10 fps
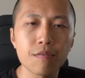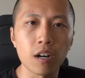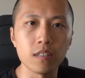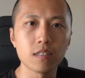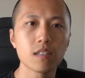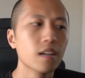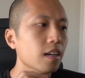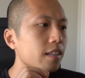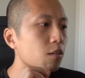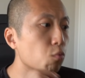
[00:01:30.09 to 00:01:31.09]
funds,
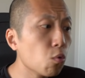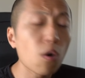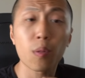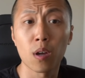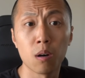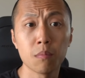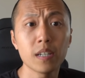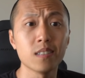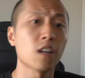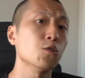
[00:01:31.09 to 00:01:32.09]
the rule of thumb
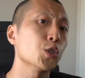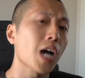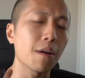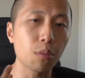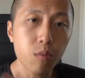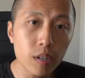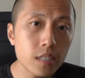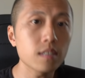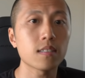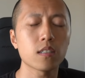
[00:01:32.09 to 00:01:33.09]
is that you should have 3
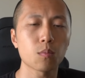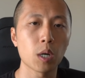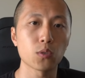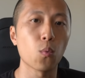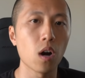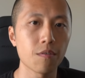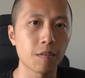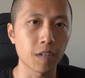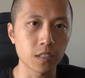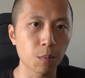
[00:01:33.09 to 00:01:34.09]
to 6 months worth
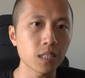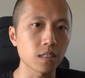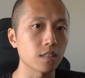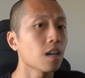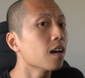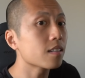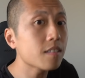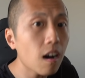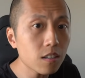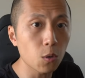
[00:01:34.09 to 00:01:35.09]
of expenses
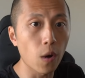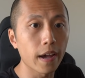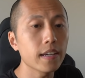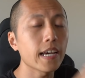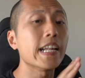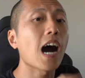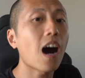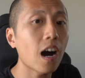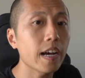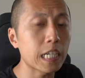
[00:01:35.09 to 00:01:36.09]
tucked away in a
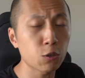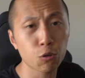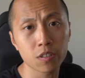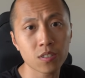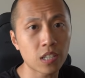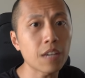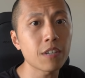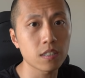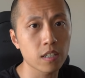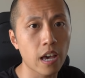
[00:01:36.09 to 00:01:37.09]
high interest
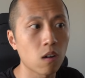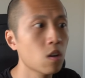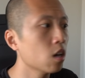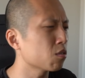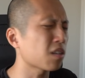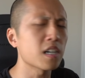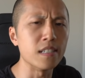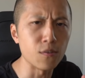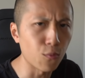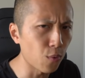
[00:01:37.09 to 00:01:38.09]
savings account so that
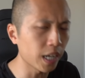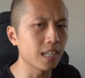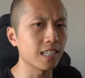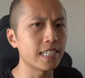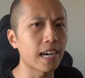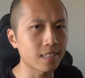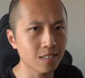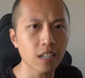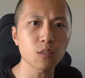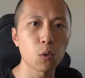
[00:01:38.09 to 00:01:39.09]
it's readily
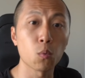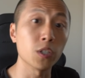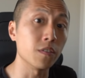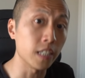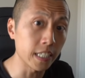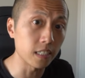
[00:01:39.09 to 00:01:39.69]
accessible when you need